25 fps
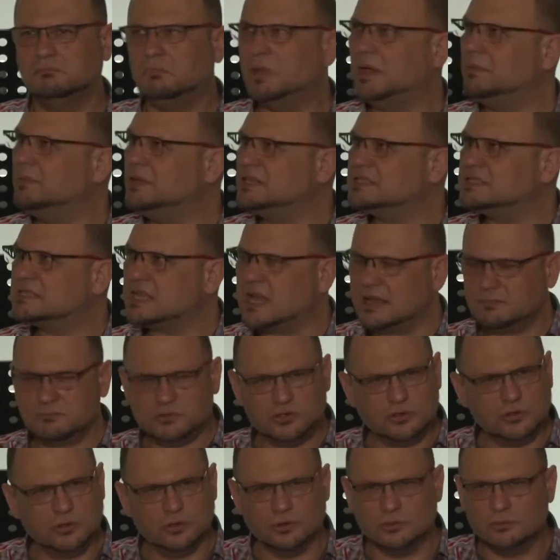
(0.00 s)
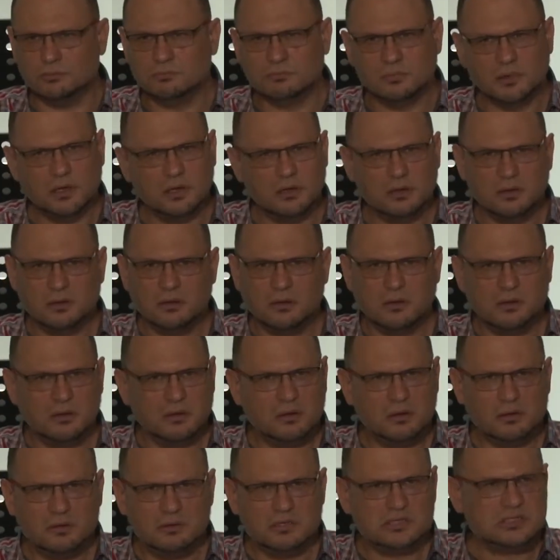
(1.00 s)
Maybe it's time to
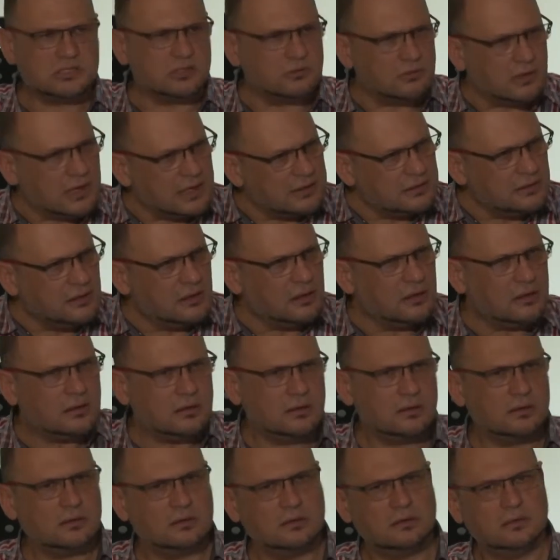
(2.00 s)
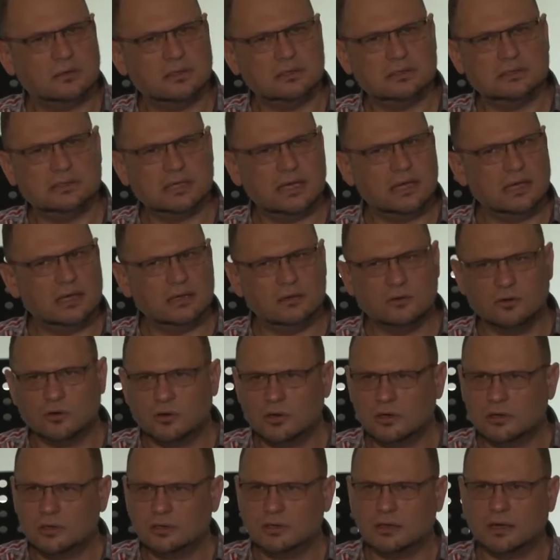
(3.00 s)
surrender. Say,
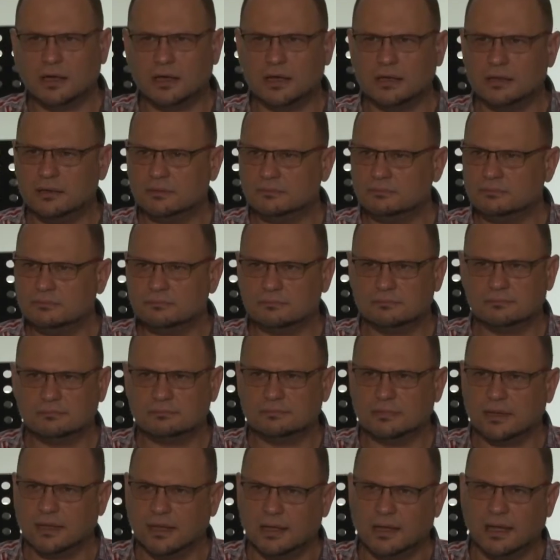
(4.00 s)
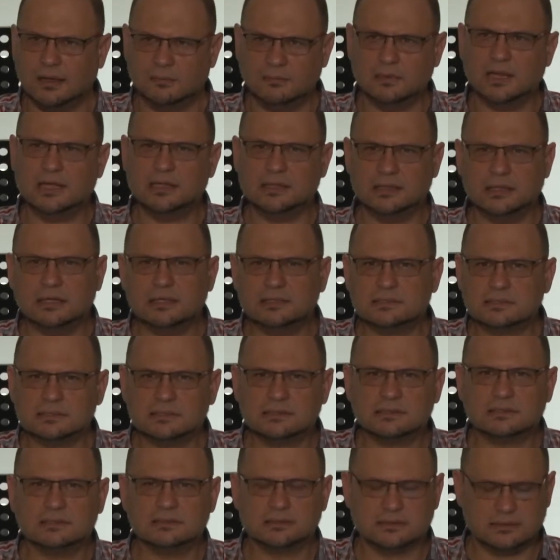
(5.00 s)
Lord, I I'm like
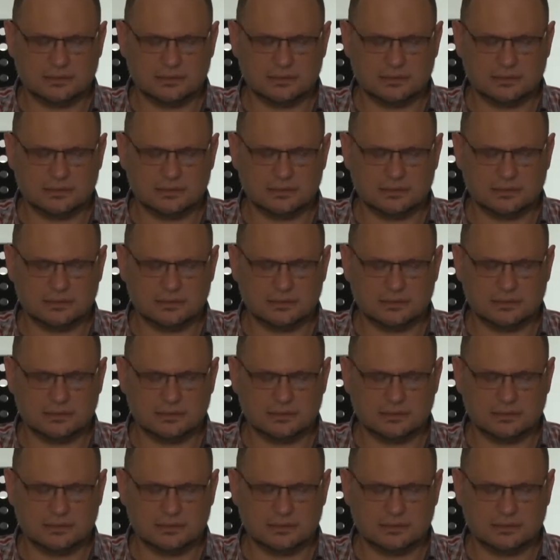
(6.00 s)
this.